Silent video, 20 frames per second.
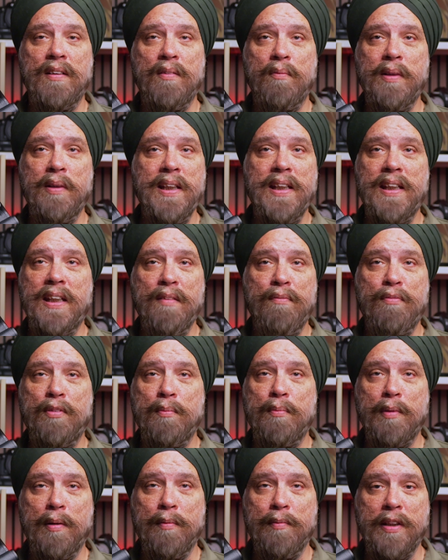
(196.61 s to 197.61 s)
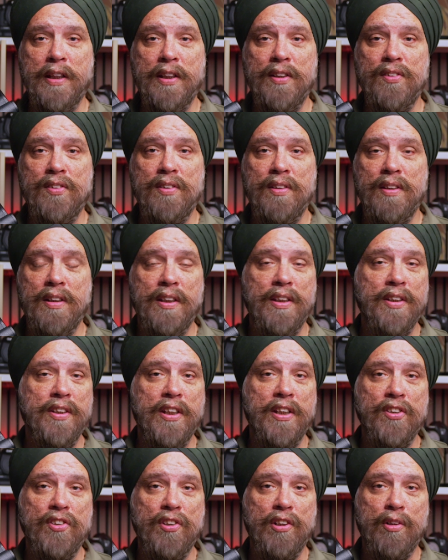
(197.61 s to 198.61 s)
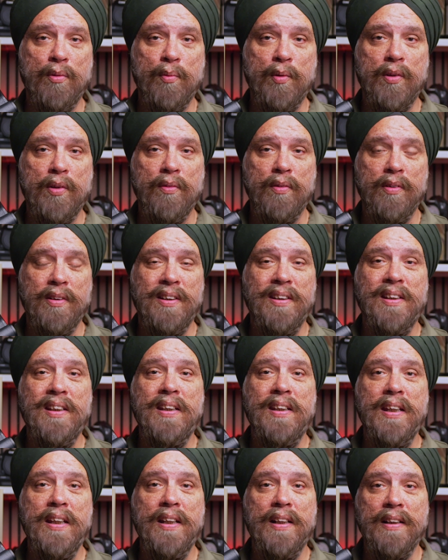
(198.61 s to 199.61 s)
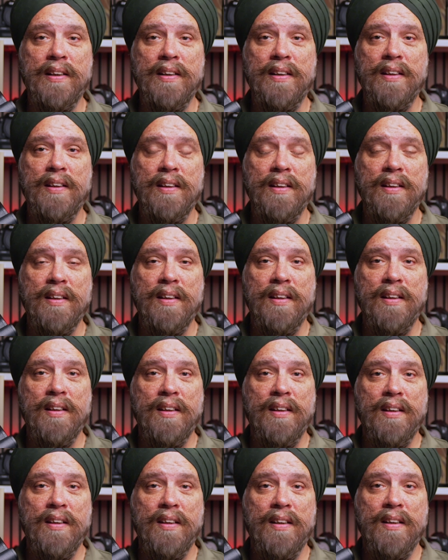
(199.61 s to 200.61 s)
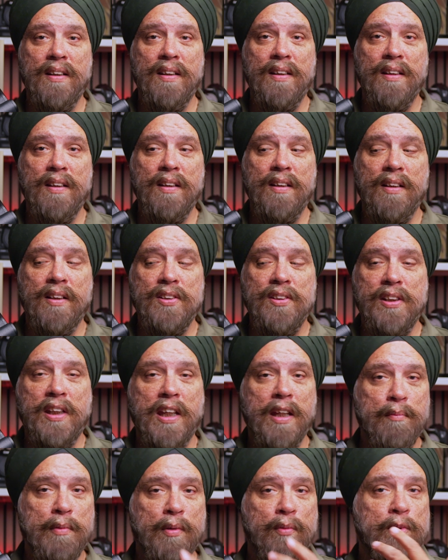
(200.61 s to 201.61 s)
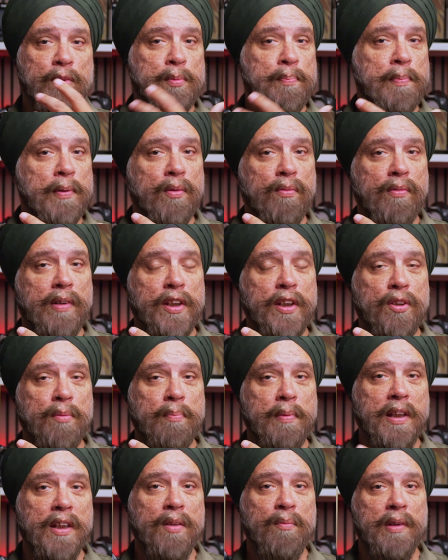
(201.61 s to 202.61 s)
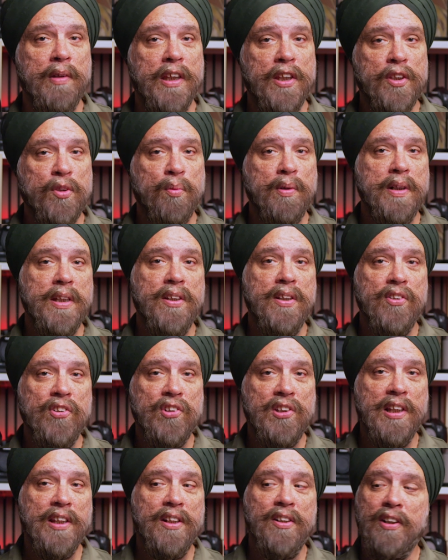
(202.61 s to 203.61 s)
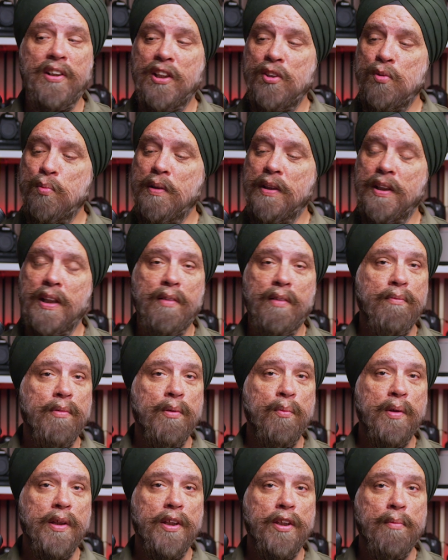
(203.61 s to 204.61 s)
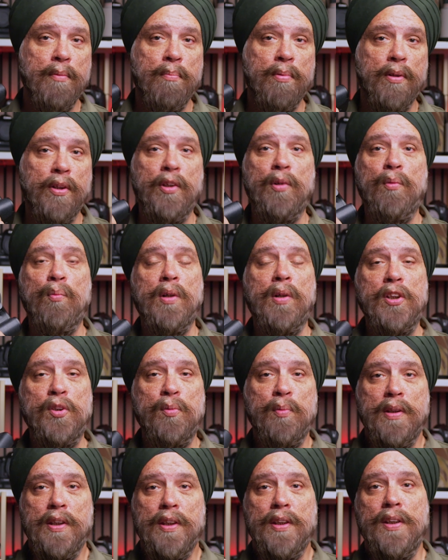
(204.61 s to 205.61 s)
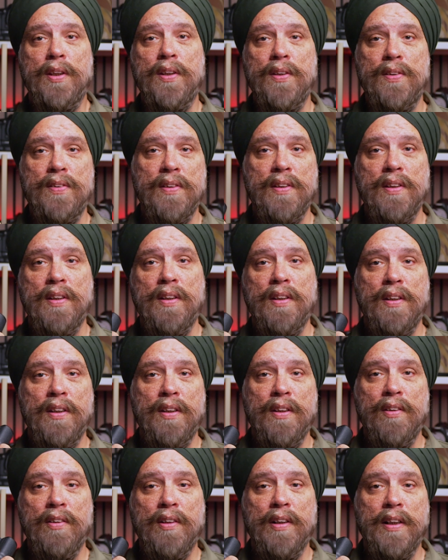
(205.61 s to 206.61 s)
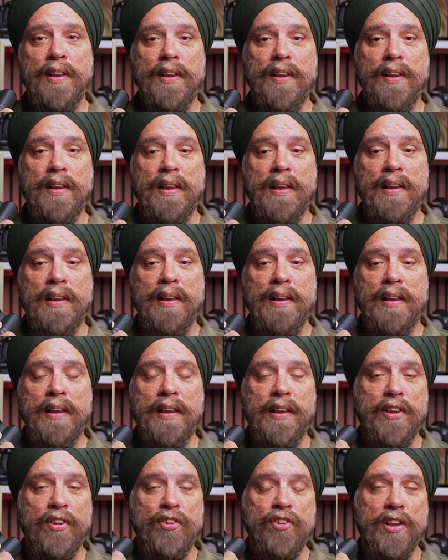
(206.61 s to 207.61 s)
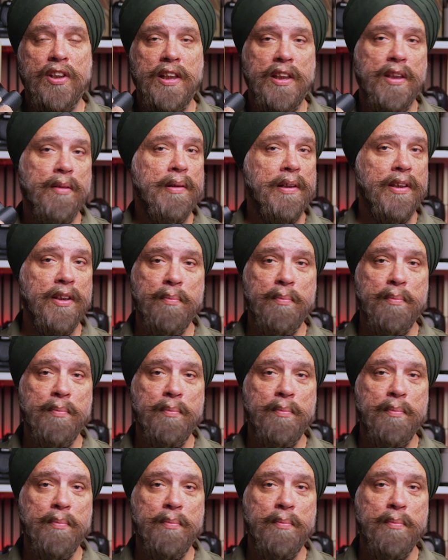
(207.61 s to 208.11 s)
We didn't get firmware updates in the DSLR world. Didn't need it. Because the camera was built right to begin with, and 20 years later, guess what? Everyone and their brother wants one of these, right? And they're seeking them out.